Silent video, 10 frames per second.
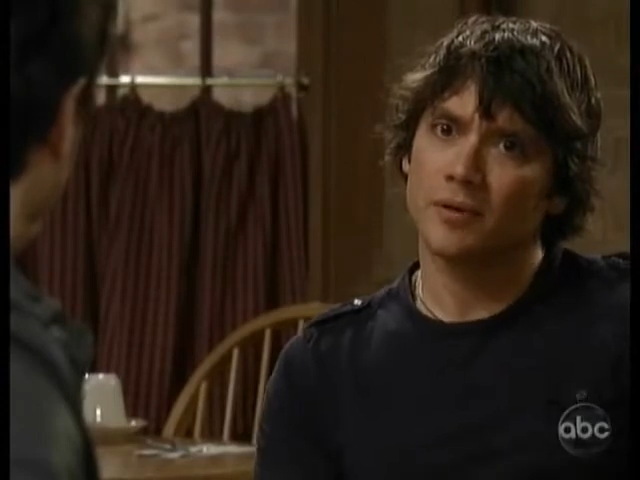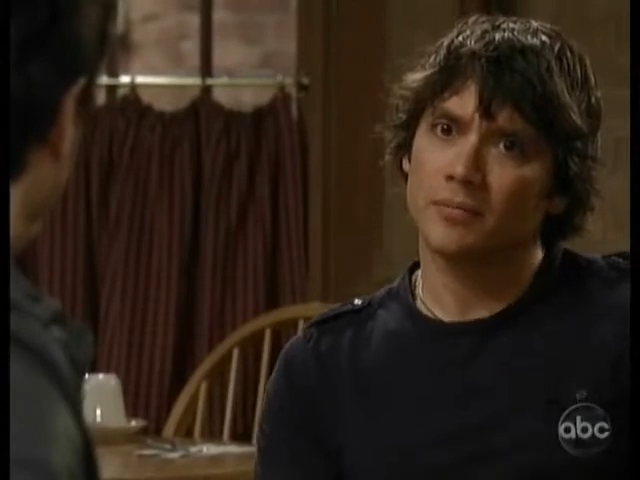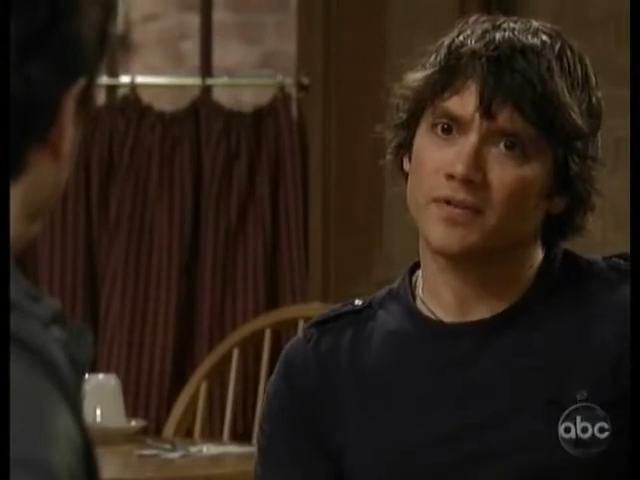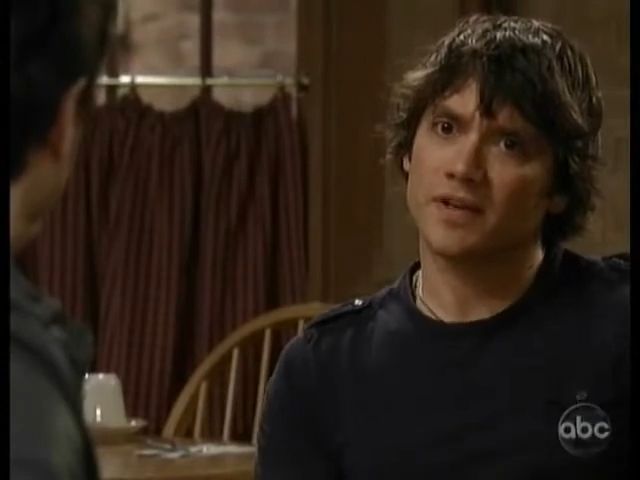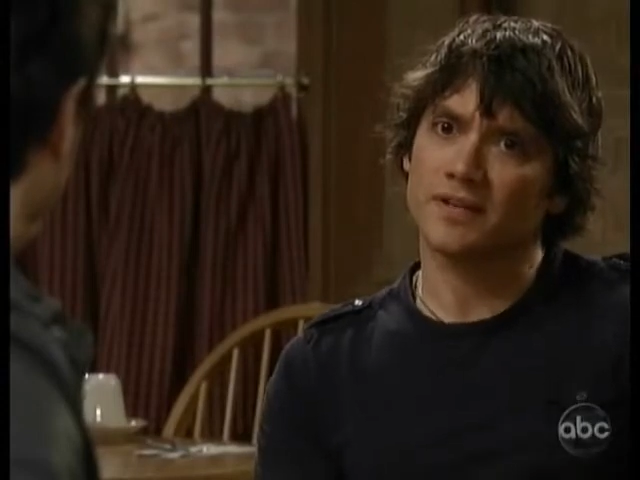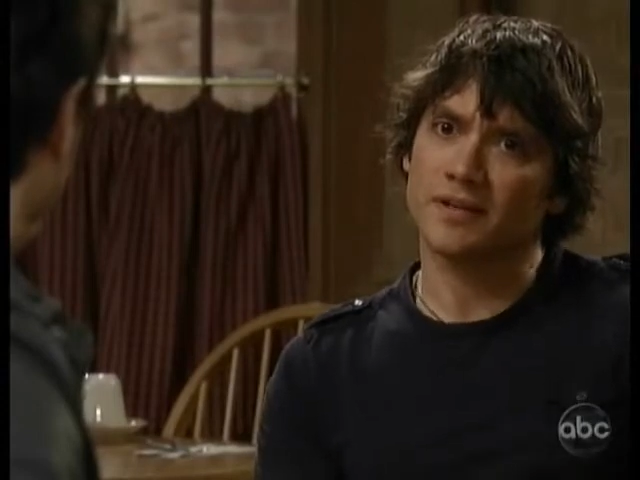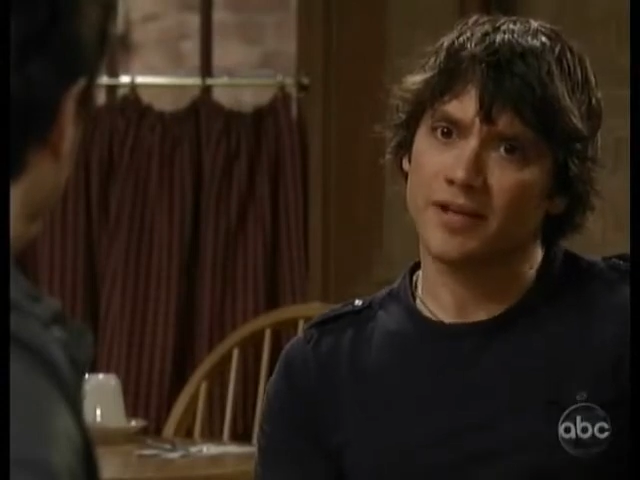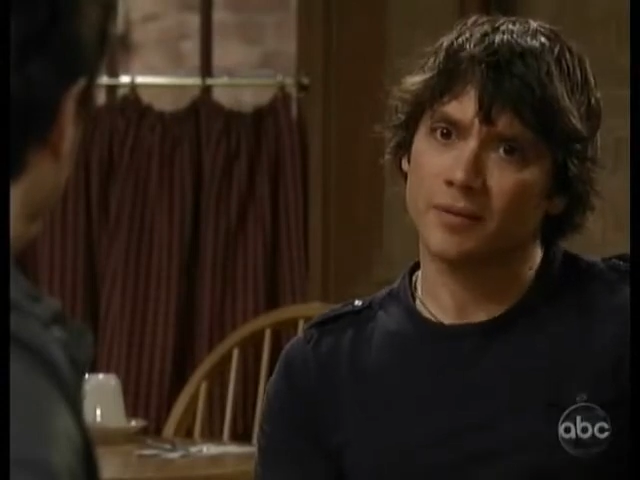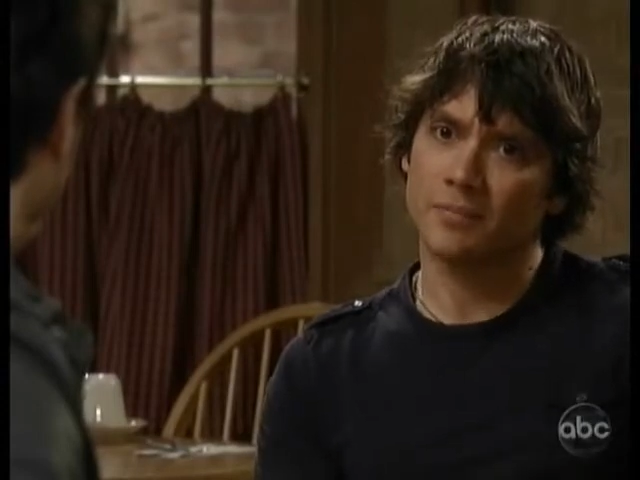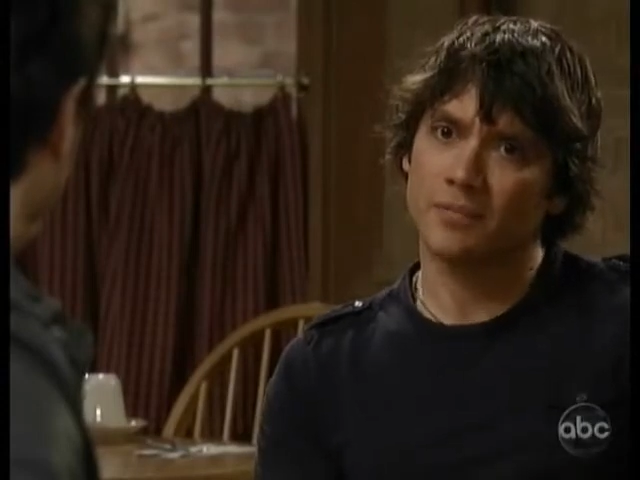protecting
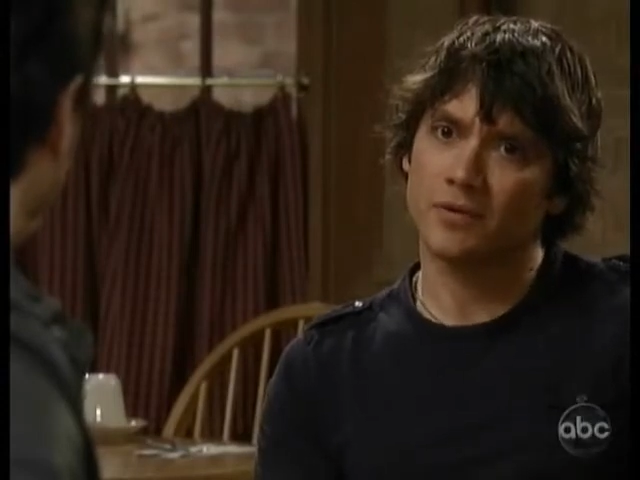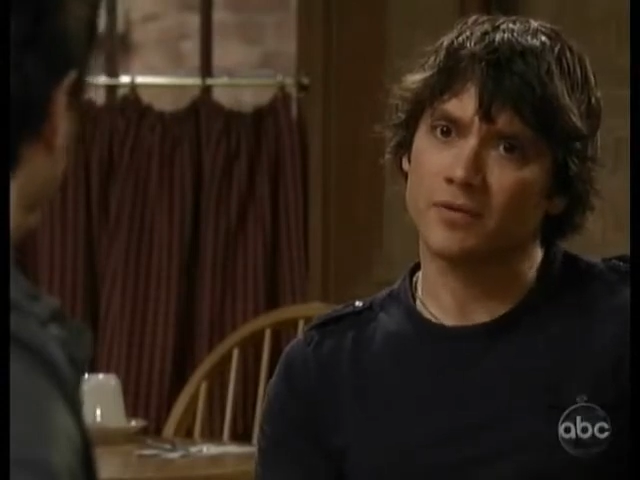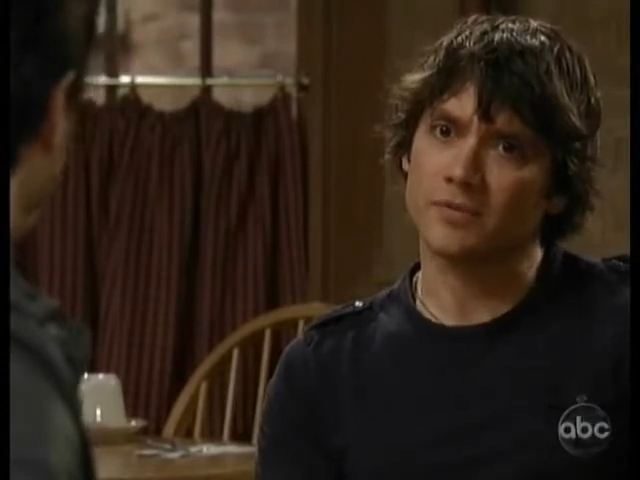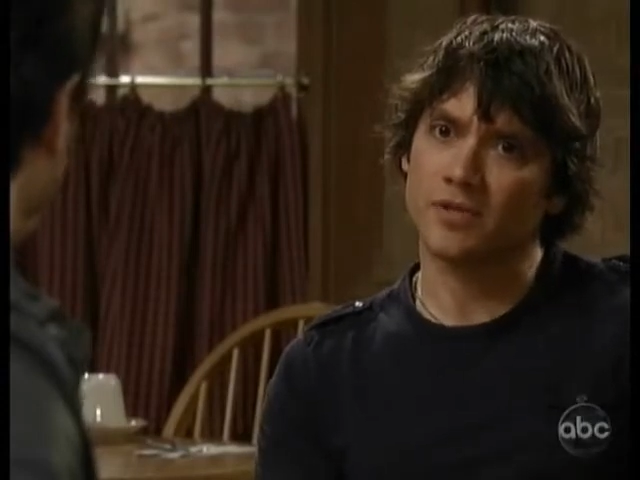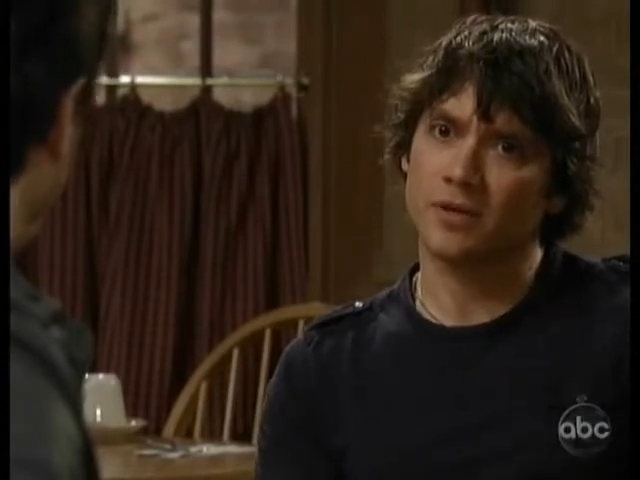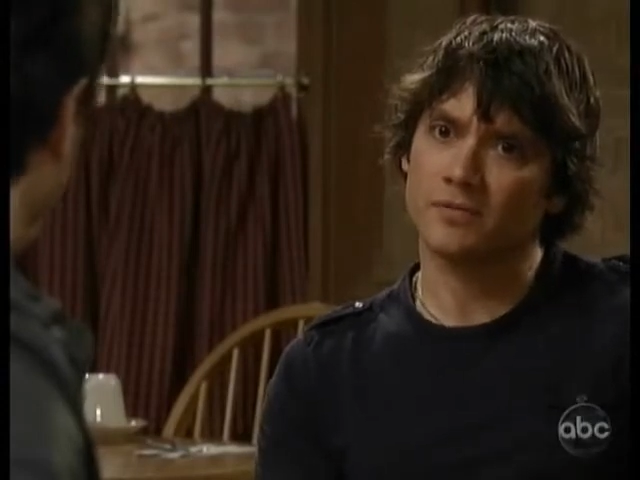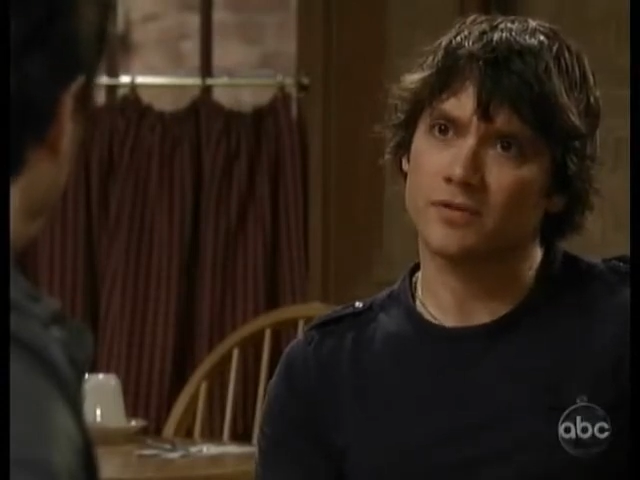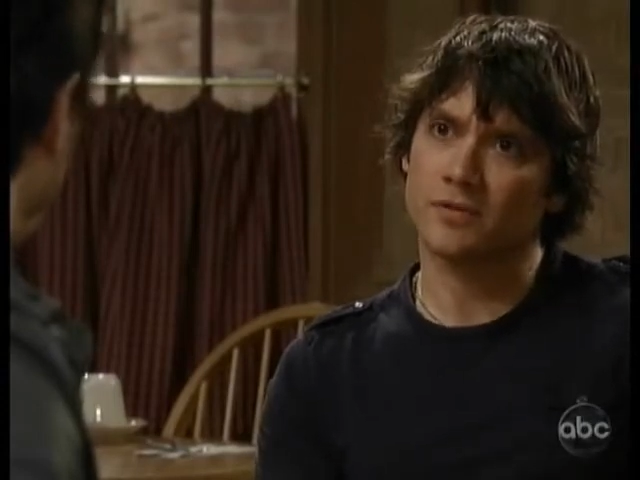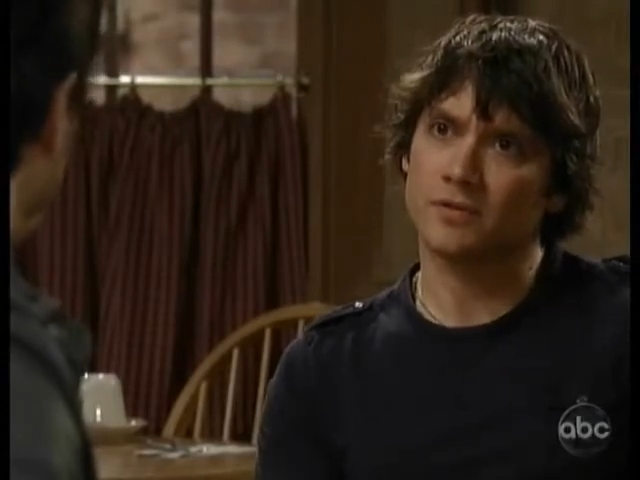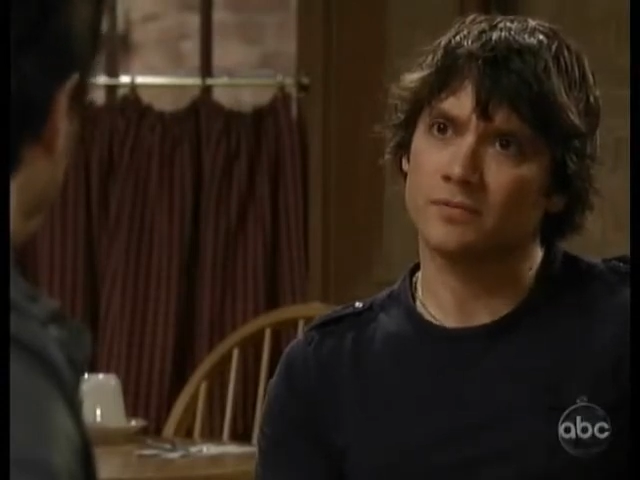him or themselves, or
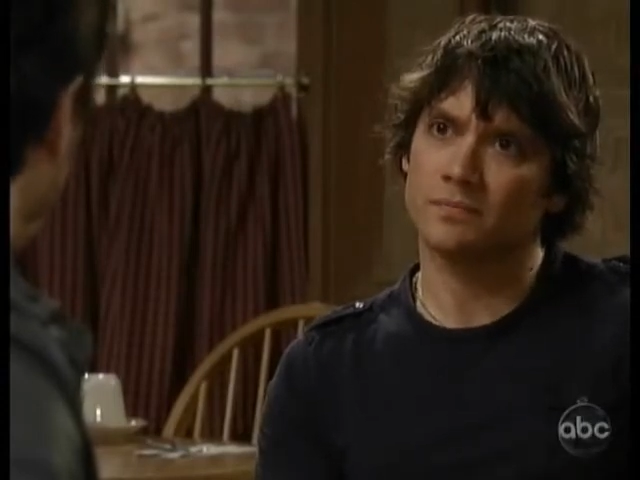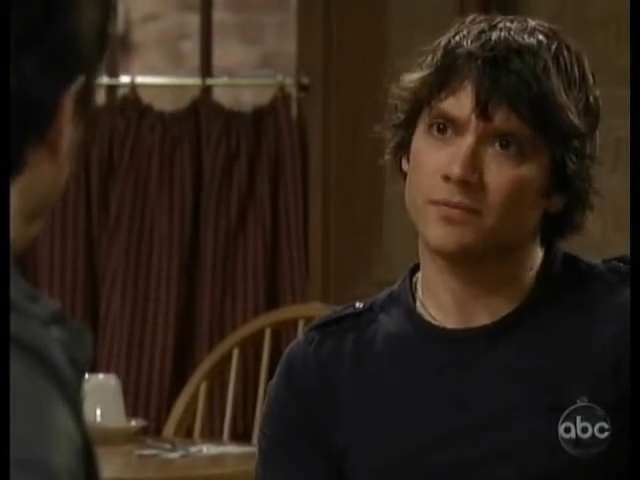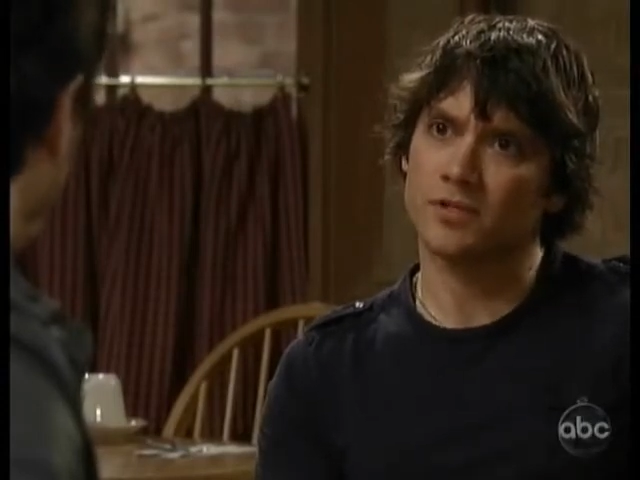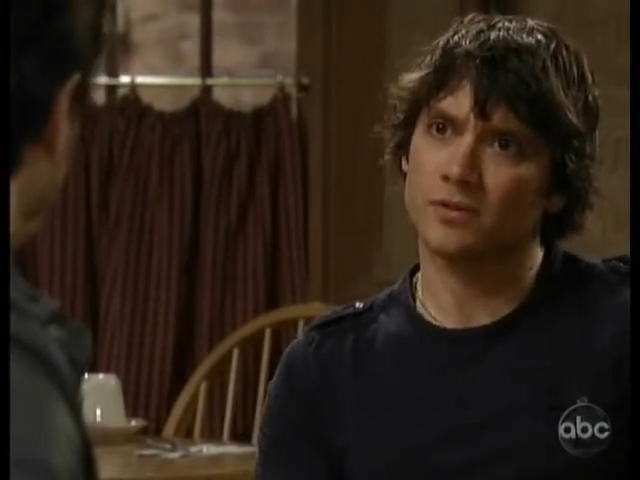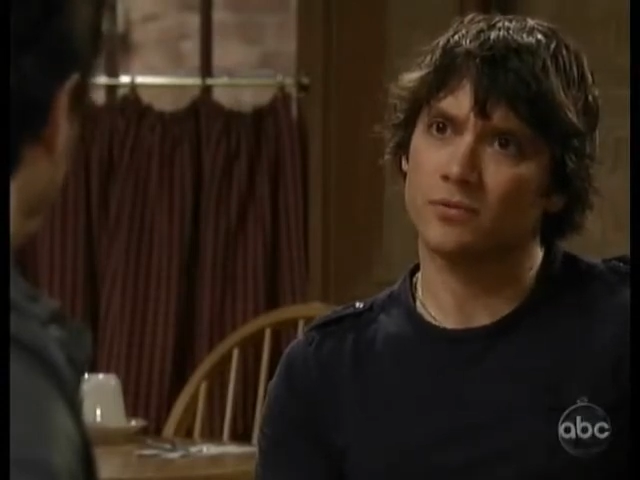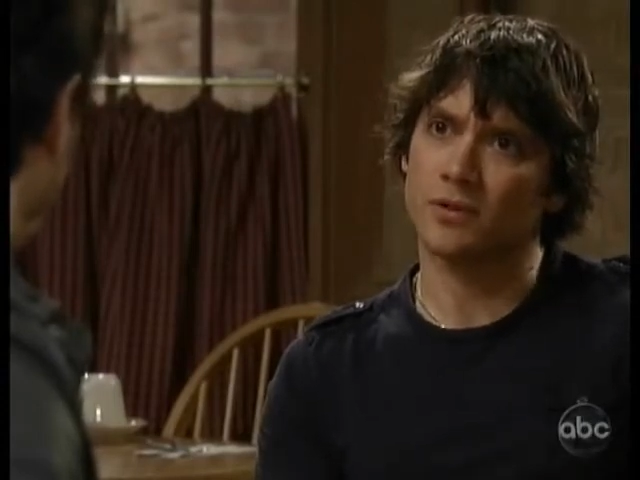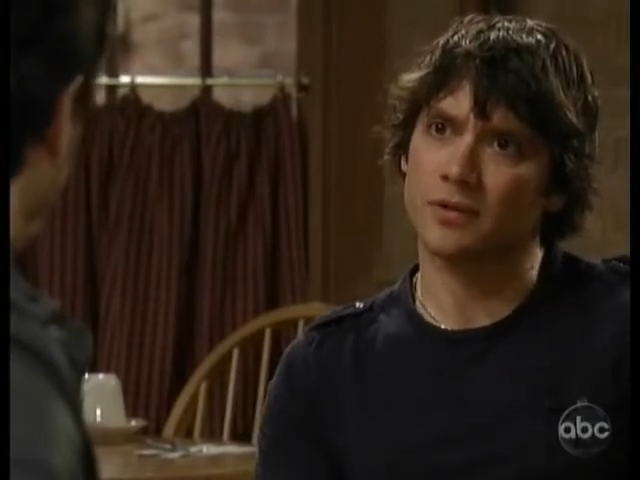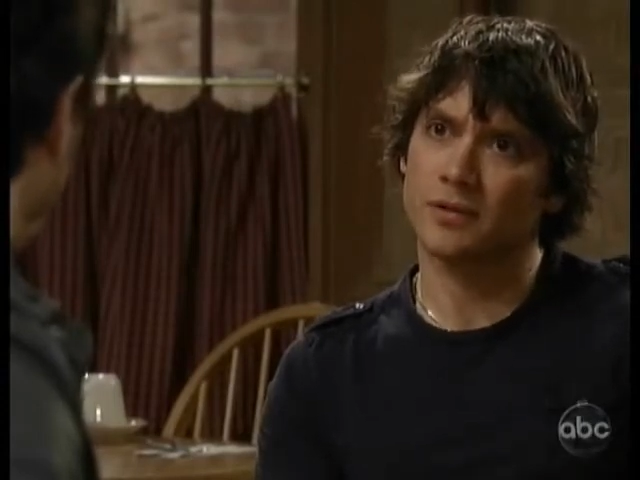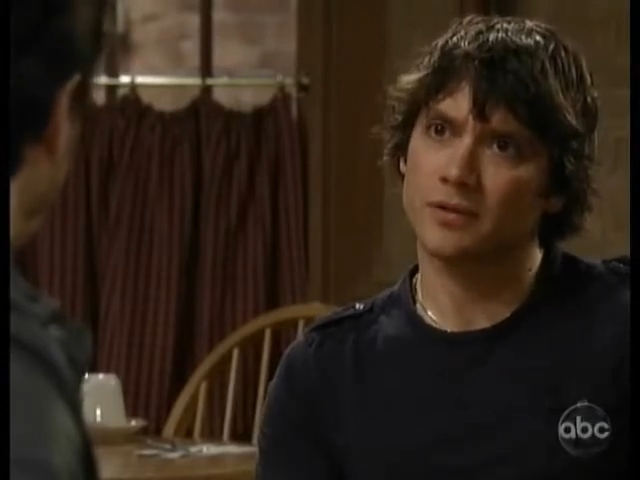they're my son-in-law.